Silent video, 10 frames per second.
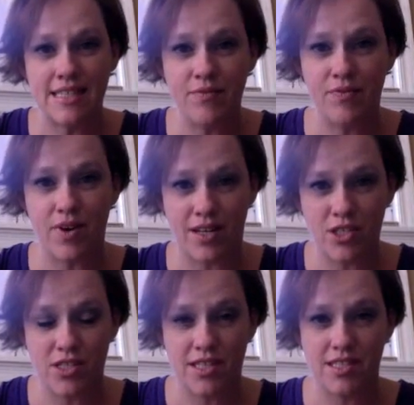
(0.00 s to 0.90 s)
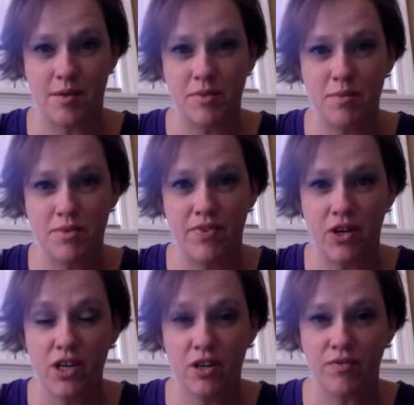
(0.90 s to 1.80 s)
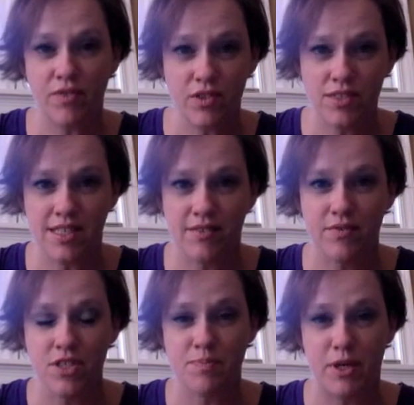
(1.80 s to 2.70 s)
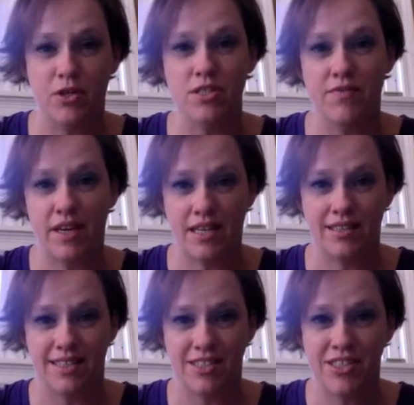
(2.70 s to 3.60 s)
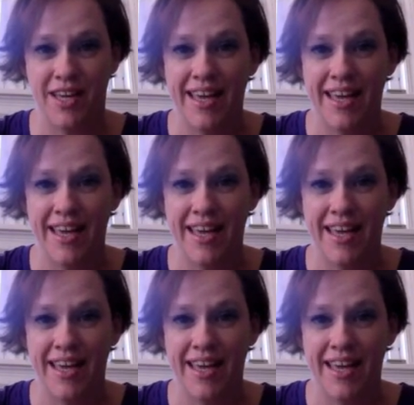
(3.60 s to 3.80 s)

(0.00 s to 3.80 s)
in French that is sometimes very confusing for speakers of English.